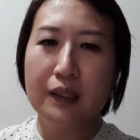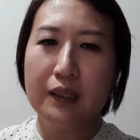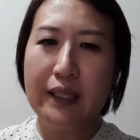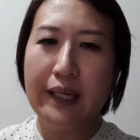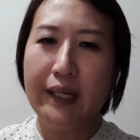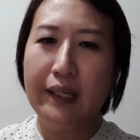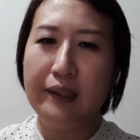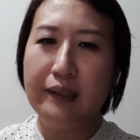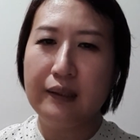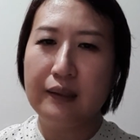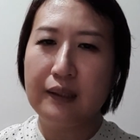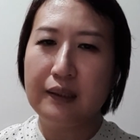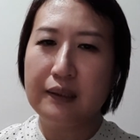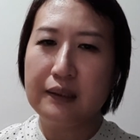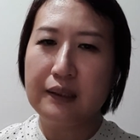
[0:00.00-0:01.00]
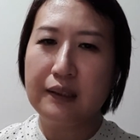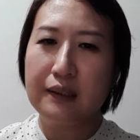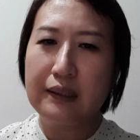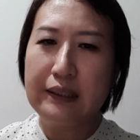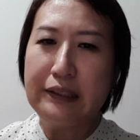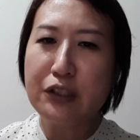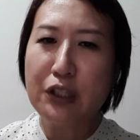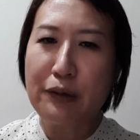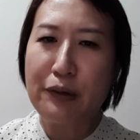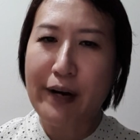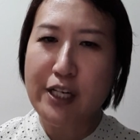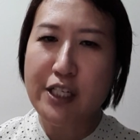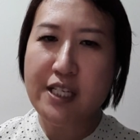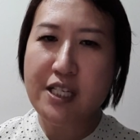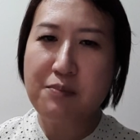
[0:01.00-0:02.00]
and the
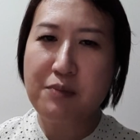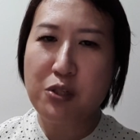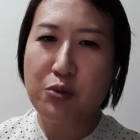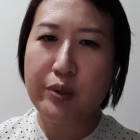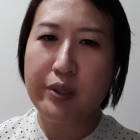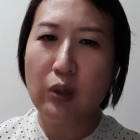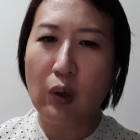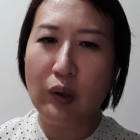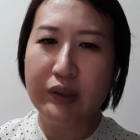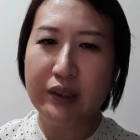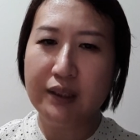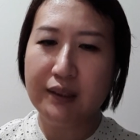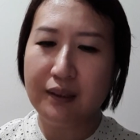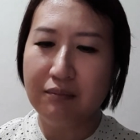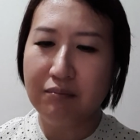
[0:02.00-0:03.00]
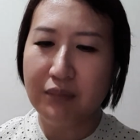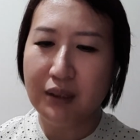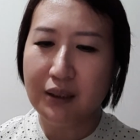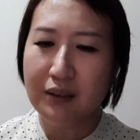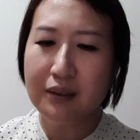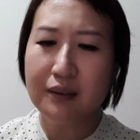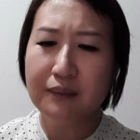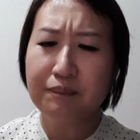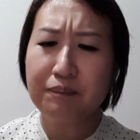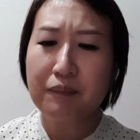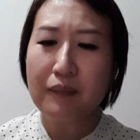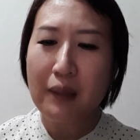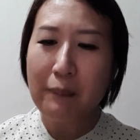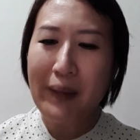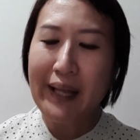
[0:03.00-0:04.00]
interactions between all these symbols.
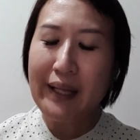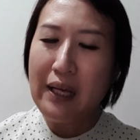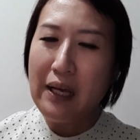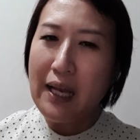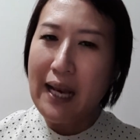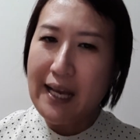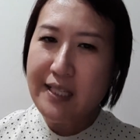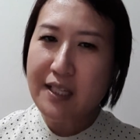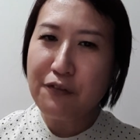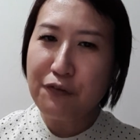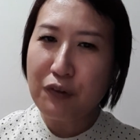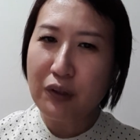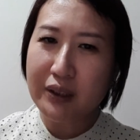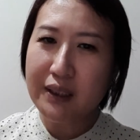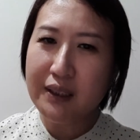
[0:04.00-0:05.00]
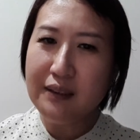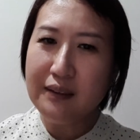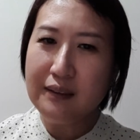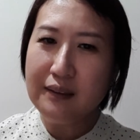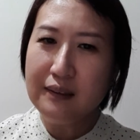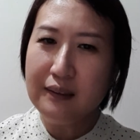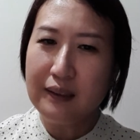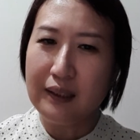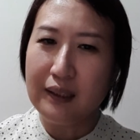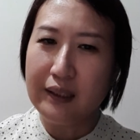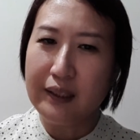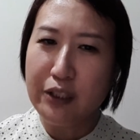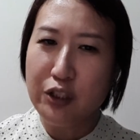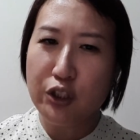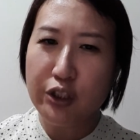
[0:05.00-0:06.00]
But lesson 14
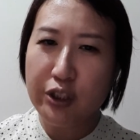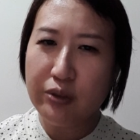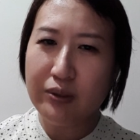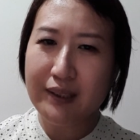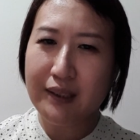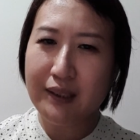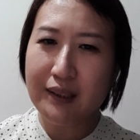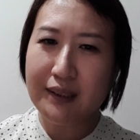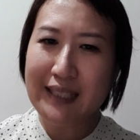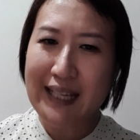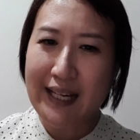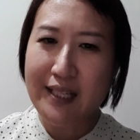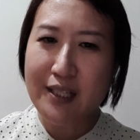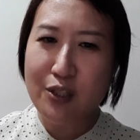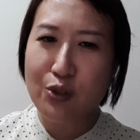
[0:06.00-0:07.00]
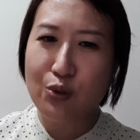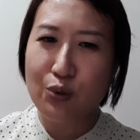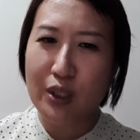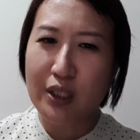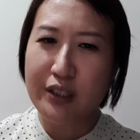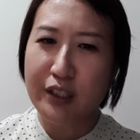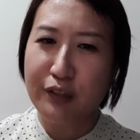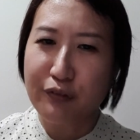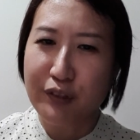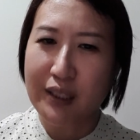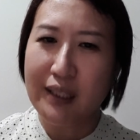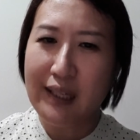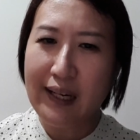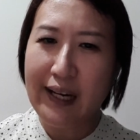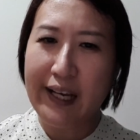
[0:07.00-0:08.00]
introduces us to a
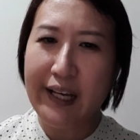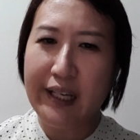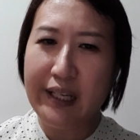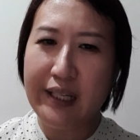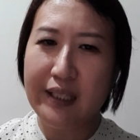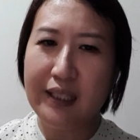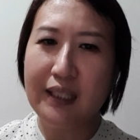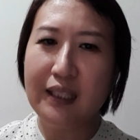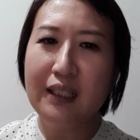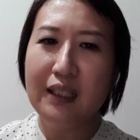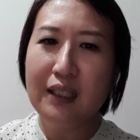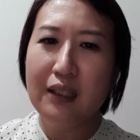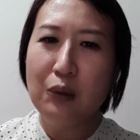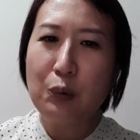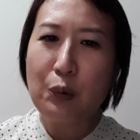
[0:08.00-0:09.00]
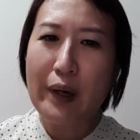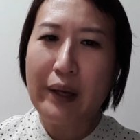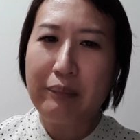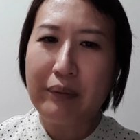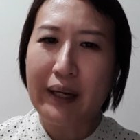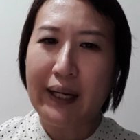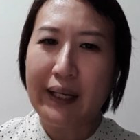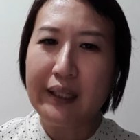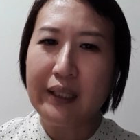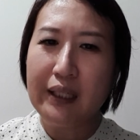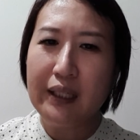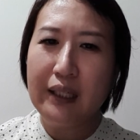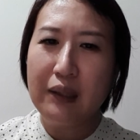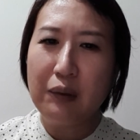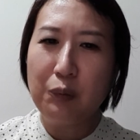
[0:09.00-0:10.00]
different layer, whereby
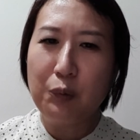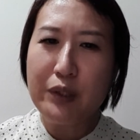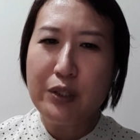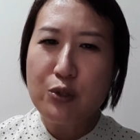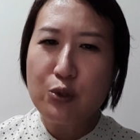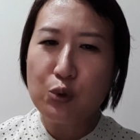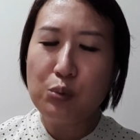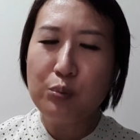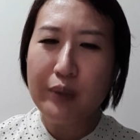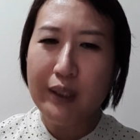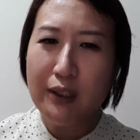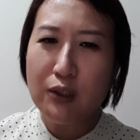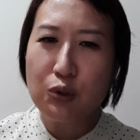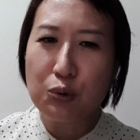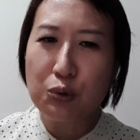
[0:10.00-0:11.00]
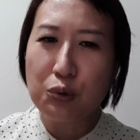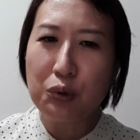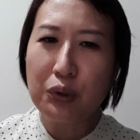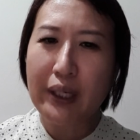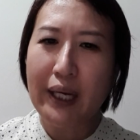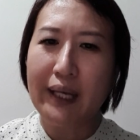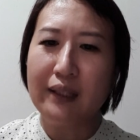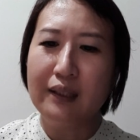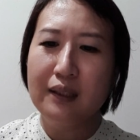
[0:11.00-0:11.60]
we zoom in to look at